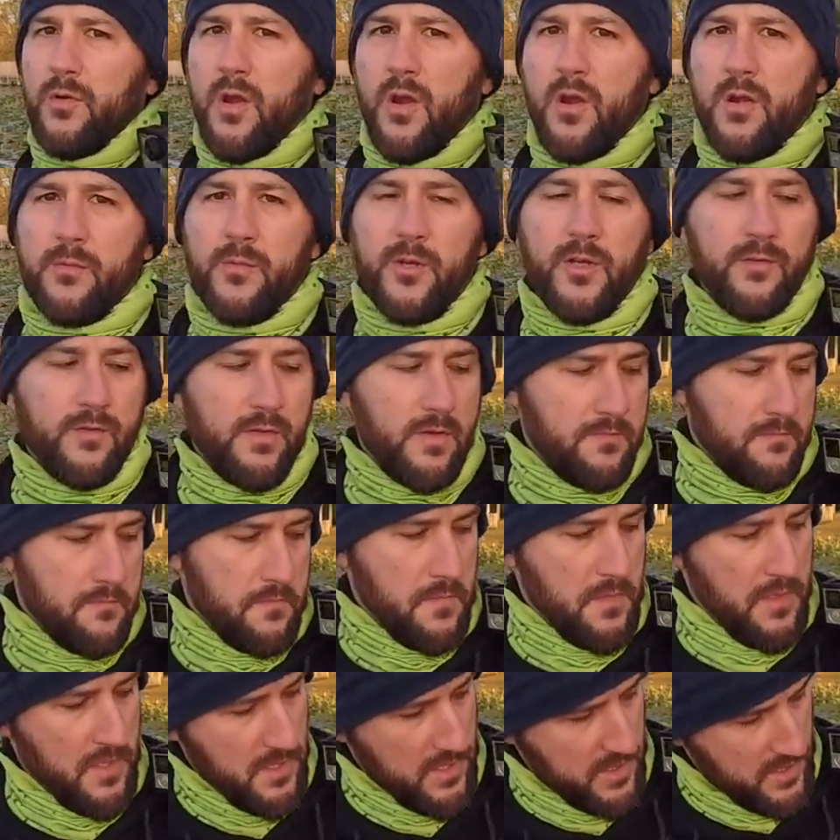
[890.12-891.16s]
Karma grip.
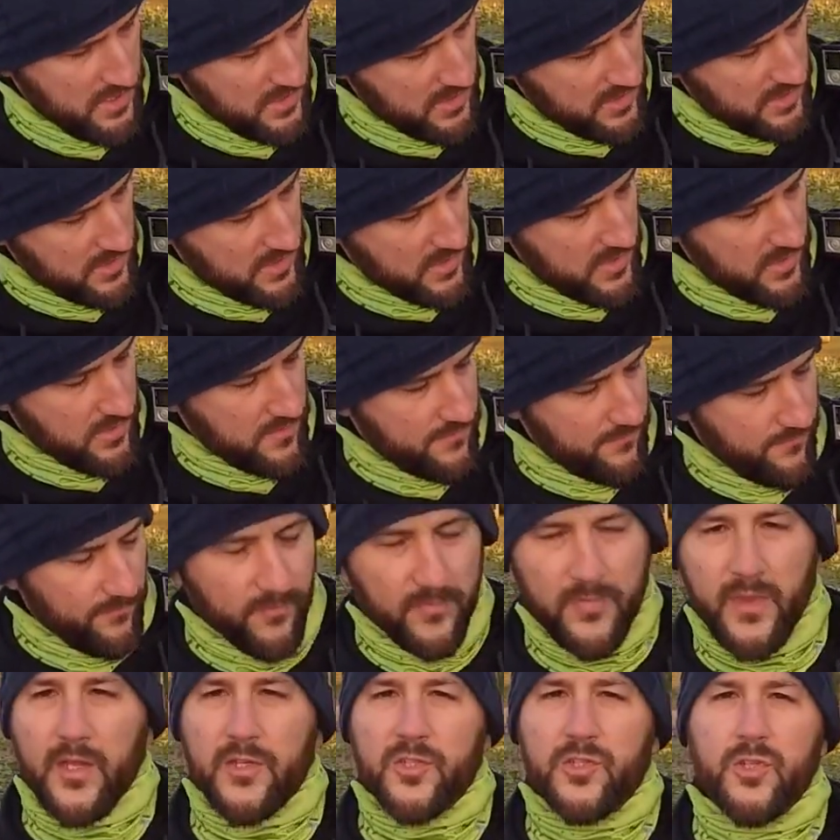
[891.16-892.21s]

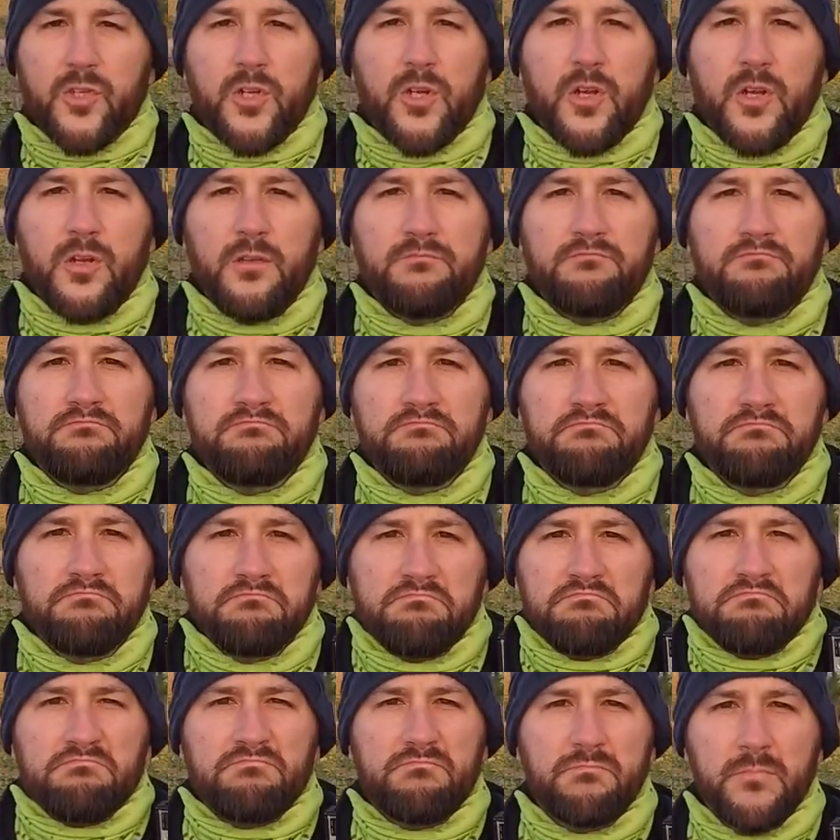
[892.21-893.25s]
Not sure,
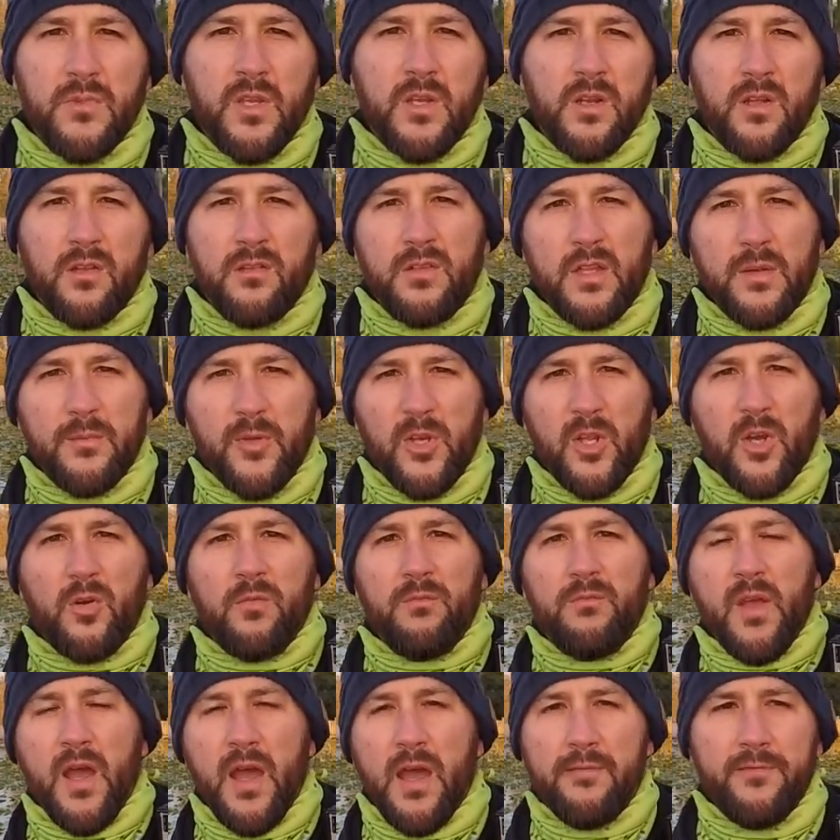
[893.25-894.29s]
you know, let me know.
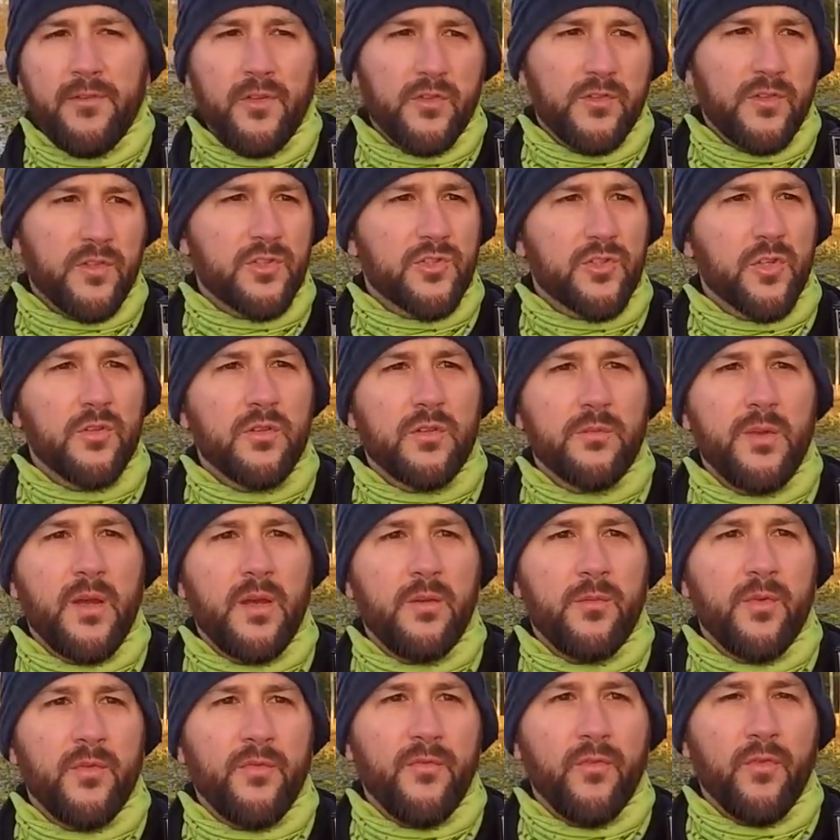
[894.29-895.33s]
I've used the shoulder
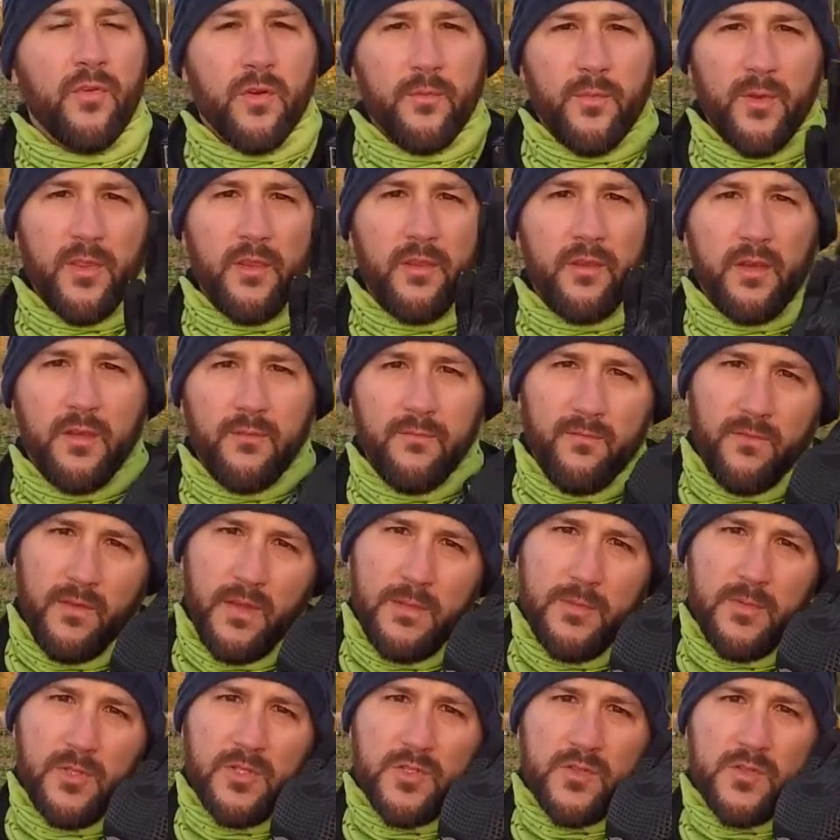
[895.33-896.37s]
mount before, but the
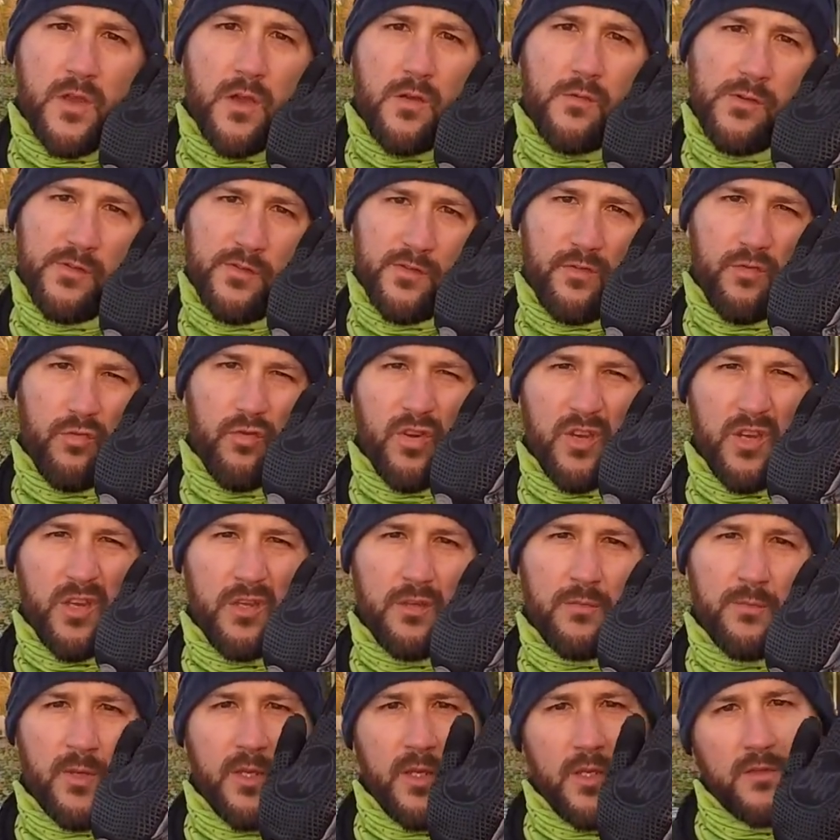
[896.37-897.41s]
image is always
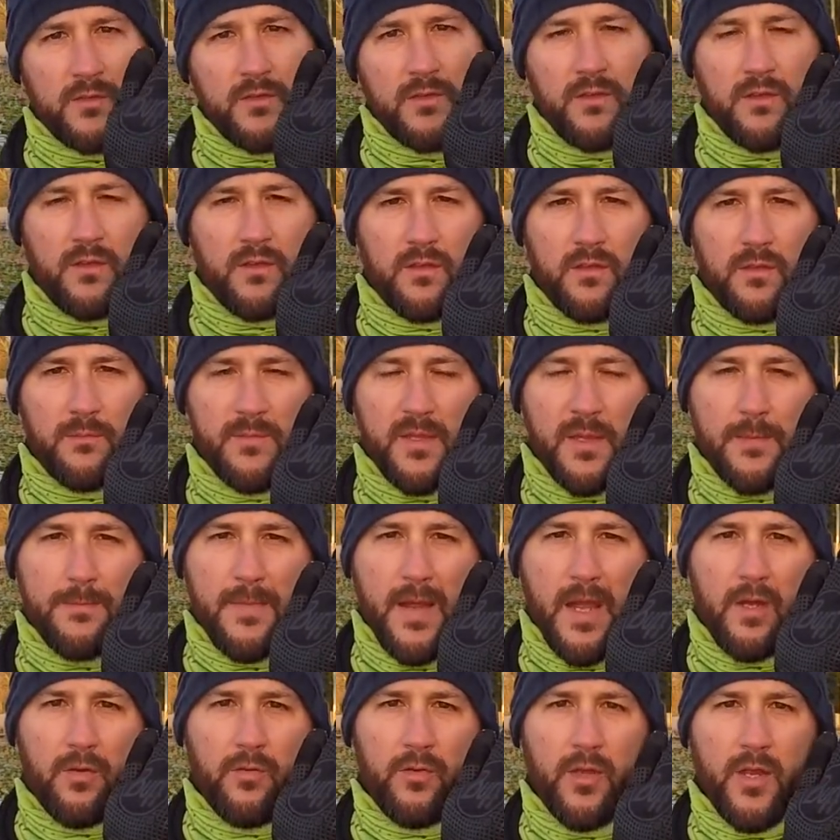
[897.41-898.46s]
crooked because of the
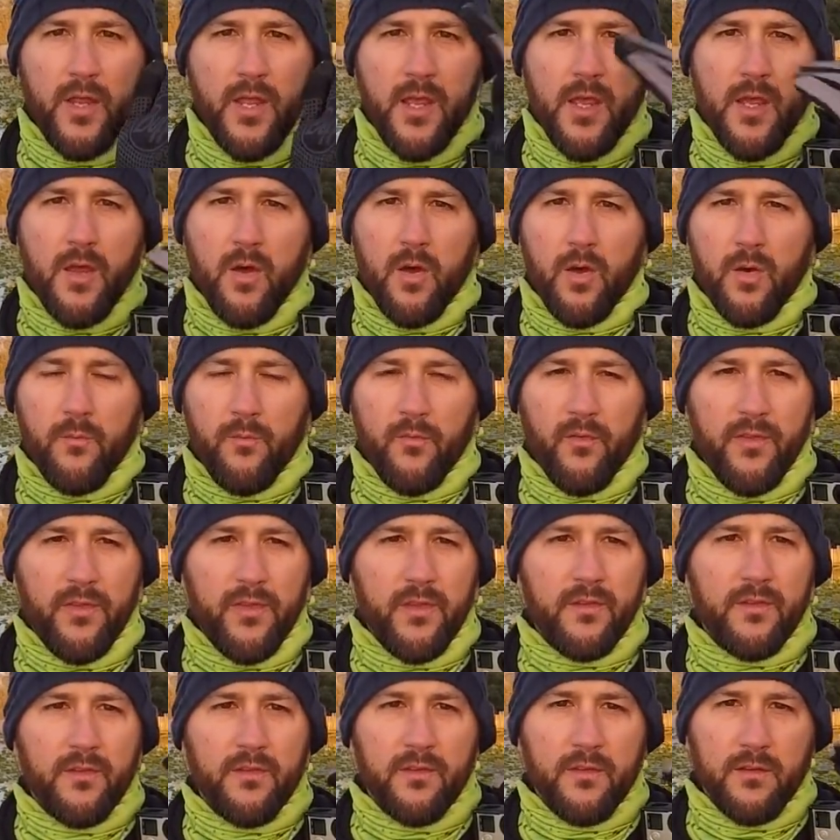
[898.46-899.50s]
mount. Hopefully
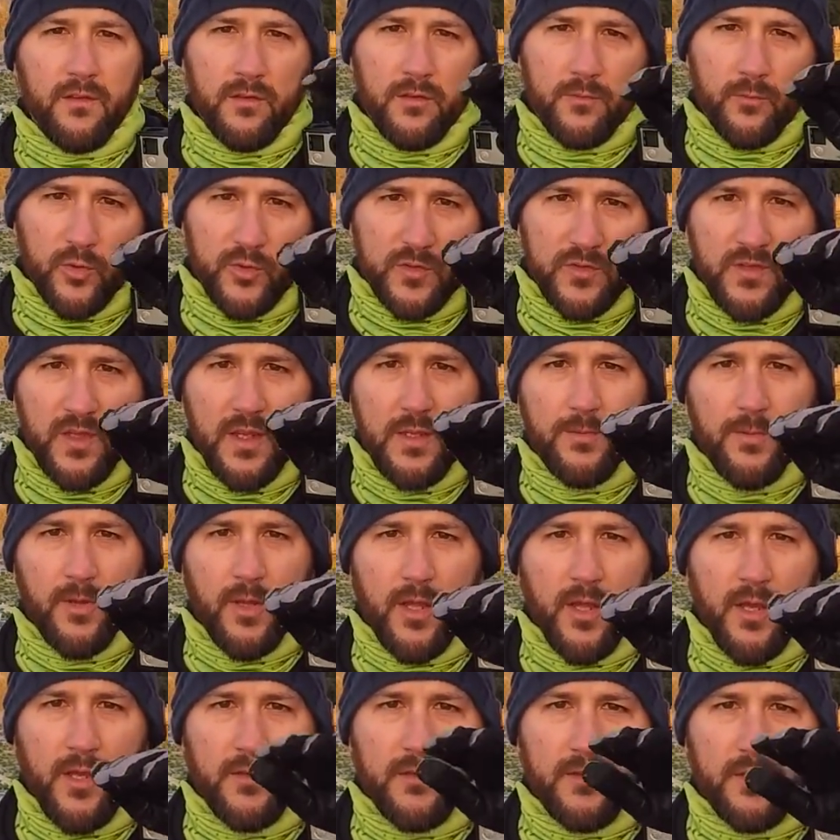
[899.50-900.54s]
this is a little more
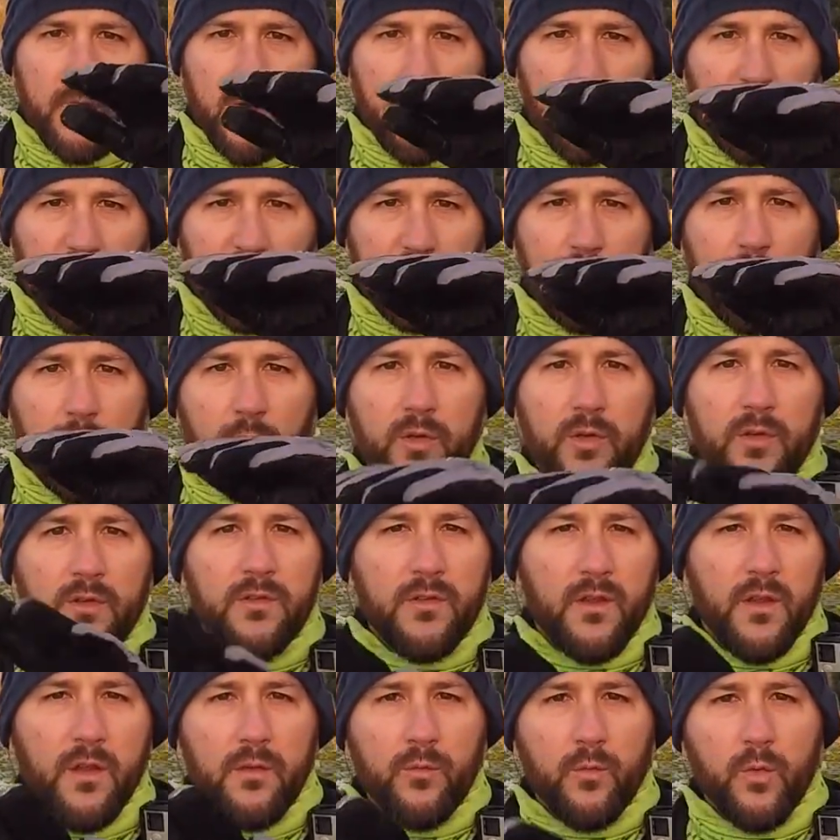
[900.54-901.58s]
stabilized and always focused
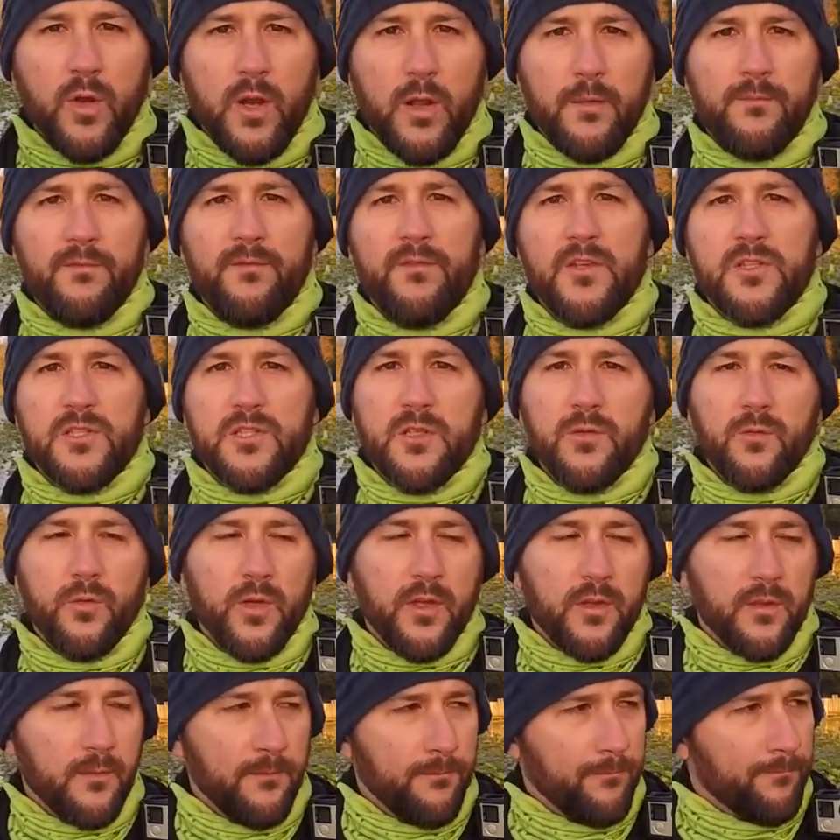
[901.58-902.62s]
on what I'm fishing with.